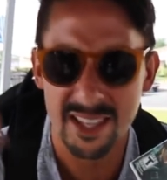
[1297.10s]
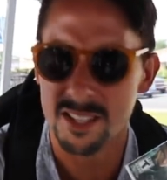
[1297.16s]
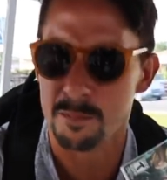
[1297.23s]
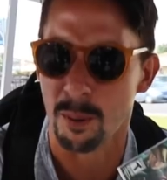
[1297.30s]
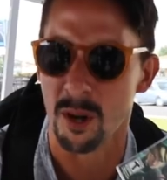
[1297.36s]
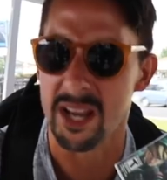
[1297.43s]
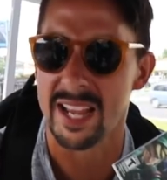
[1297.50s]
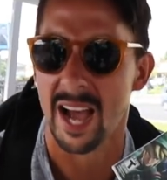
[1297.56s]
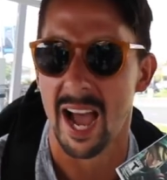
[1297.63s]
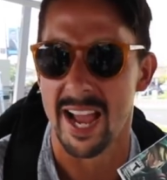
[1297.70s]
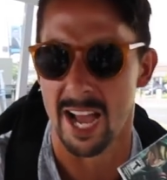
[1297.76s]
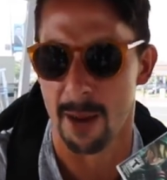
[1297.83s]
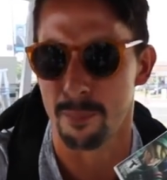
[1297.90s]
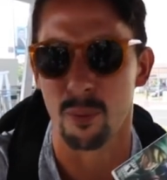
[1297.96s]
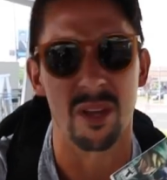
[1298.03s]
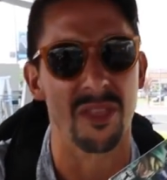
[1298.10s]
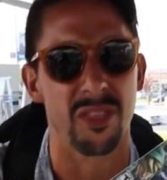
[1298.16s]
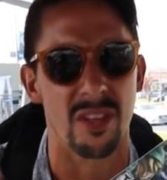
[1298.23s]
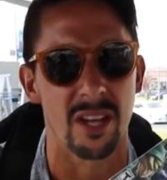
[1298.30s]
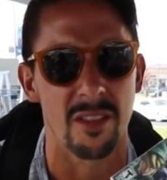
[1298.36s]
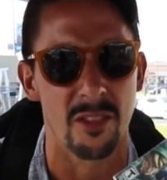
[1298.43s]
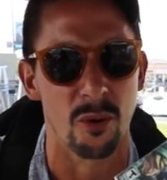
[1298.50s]
this pretty high up with
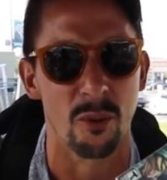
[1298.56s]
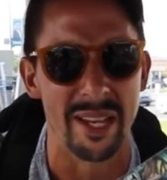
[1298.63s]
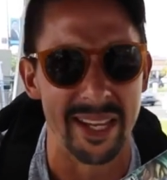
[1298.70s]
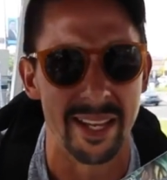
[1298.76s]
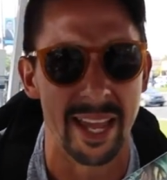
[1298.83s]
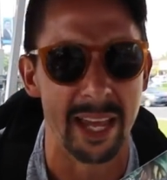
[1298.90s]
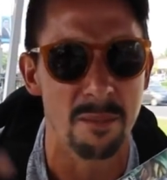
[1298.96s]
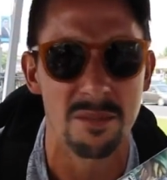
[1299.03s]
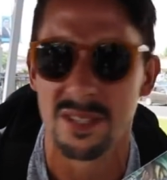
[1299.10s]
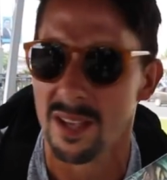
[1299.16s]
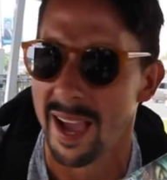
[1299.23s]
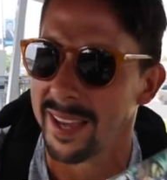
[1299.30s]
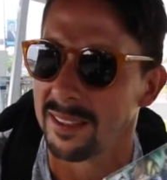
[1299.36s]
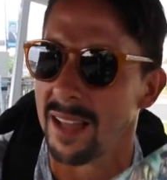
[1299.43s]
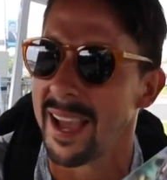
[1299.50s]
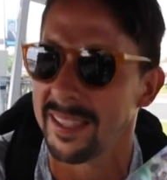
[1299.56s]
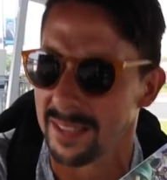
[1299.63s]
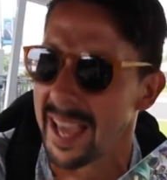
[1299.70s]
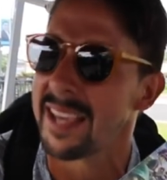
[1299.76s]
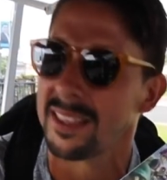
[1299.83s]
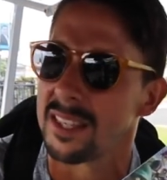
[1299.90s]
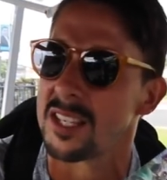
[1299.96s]
the, the Wii games. I, I
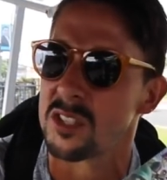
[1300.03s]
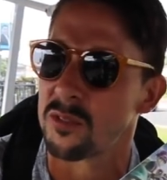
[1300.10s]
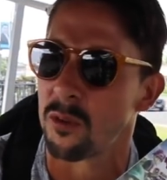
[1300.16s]
like this